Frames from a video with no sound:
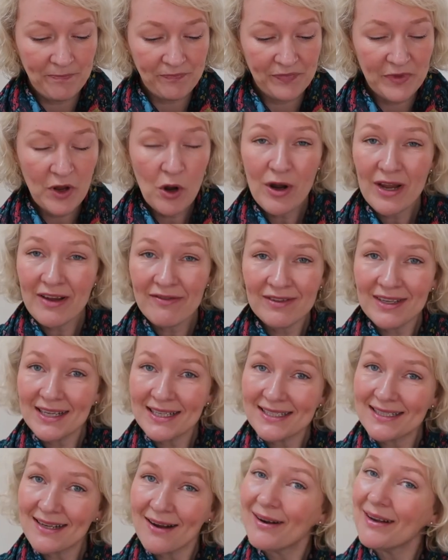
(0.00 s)
not even
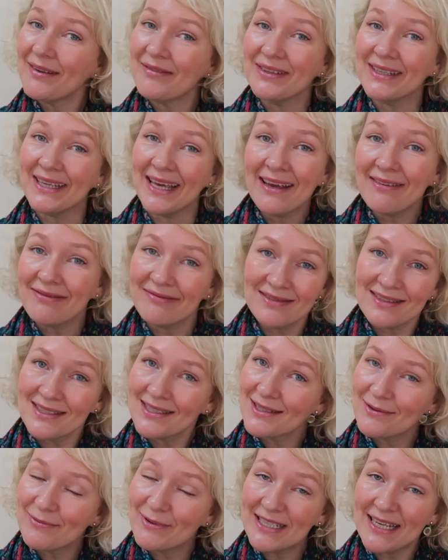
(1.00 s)
necessarily for gifts
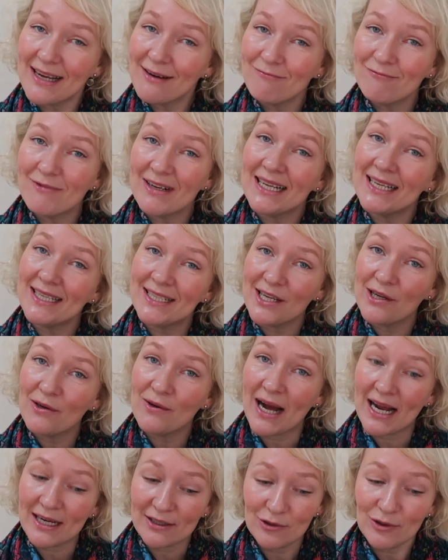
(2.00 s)
because we don't really
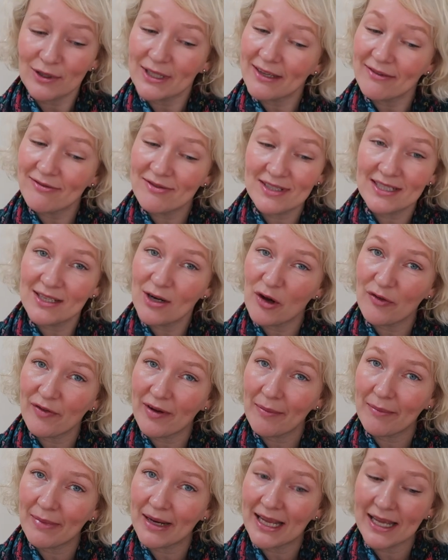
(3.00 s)
do adult gifts in our
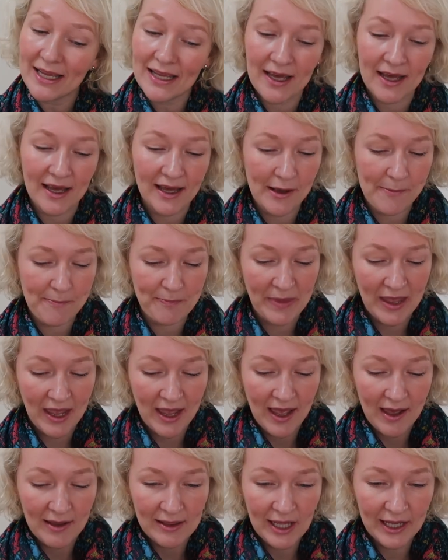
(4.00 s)
family um,
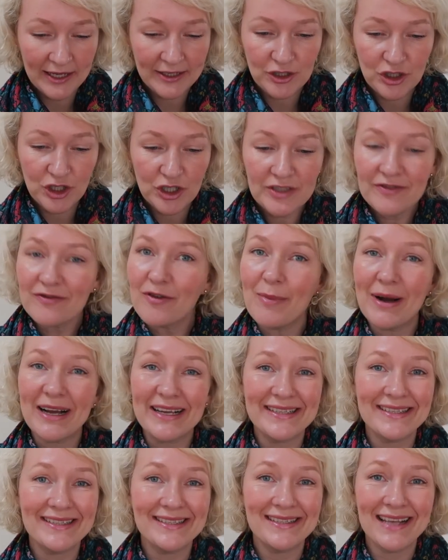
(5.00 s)
like just for
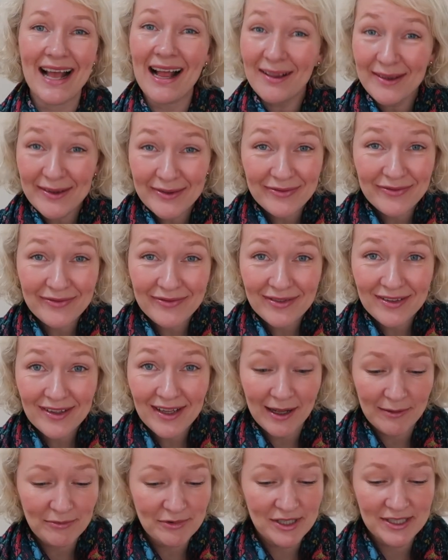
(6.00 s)
myself
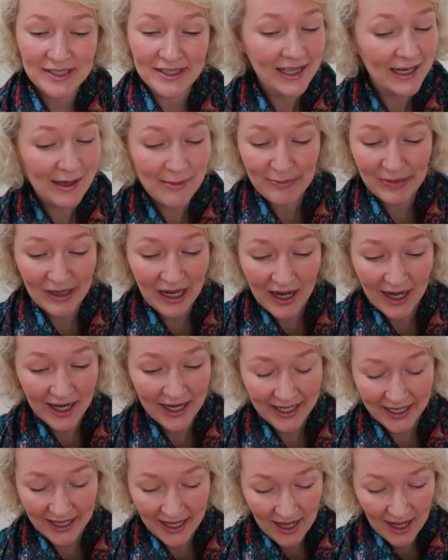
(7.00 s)
I'm just gonna
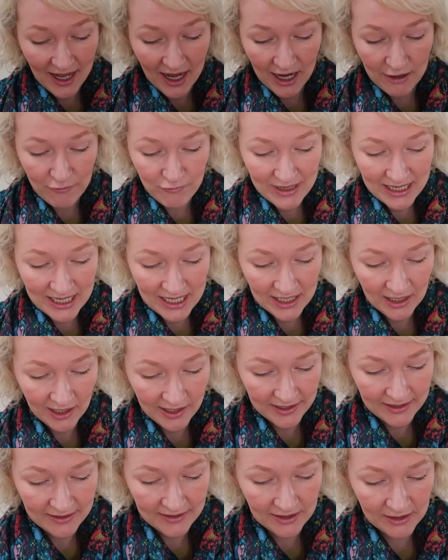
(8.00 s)
buy, I really
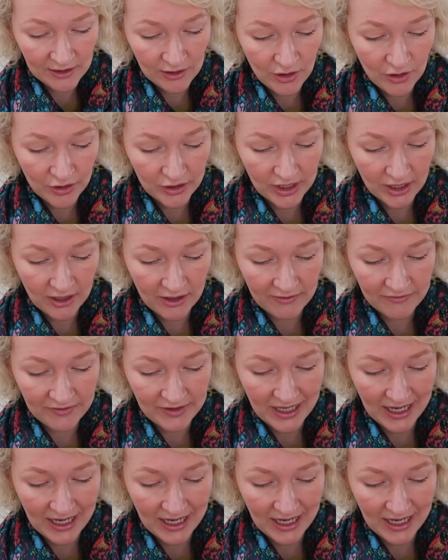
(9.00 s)
like the look of